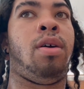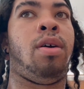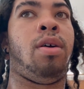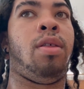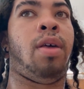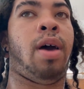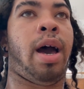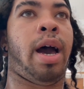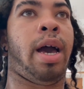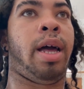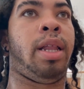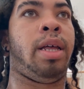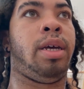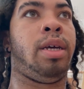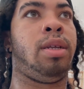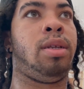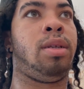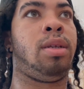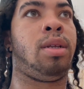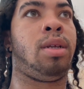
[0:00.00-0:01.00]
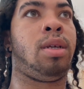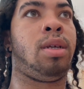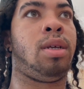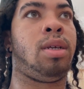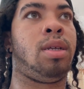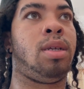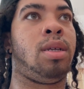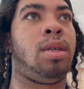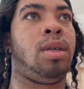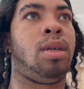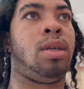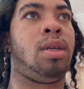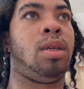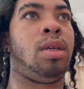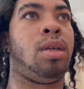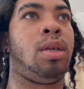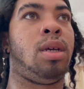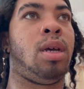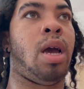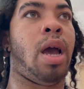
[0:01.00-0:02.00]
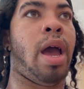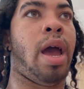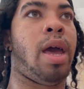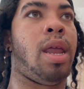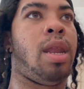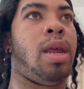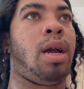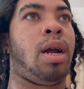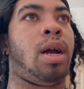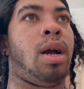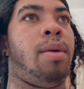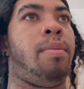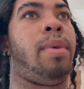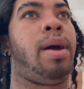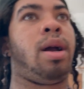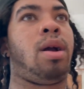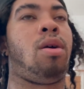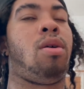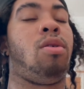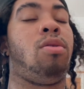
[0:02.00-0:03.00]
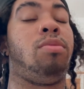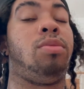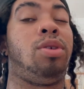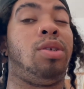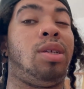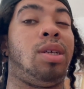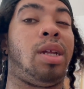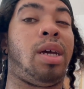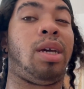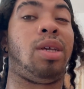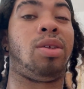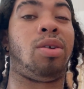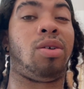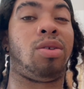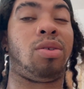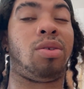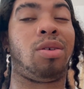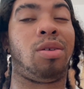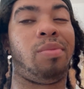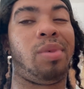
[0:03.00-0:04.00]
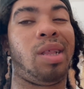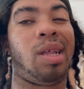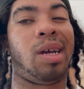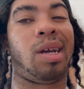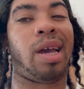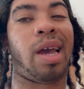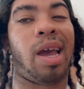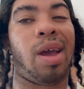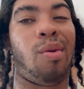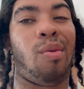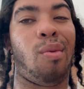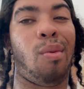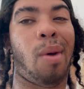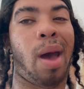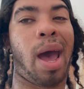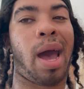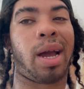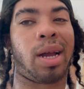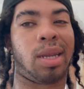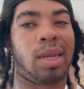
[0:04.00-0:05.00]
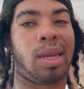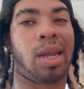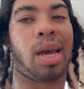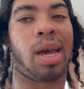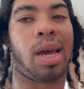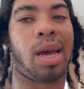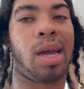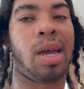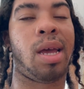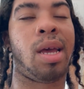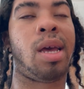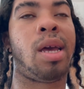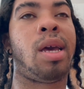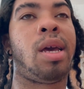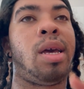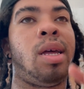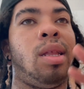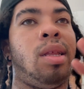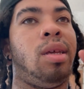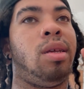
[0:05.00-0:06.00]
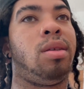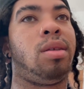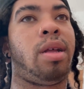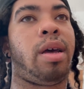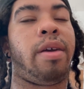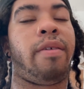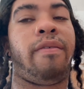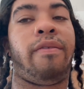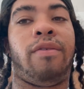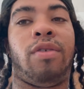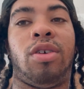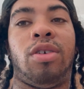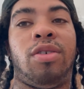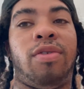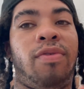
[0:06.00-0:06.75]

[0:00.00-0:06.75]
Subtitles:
the island and then come back home. So today is also gonna be like a whack day. These like first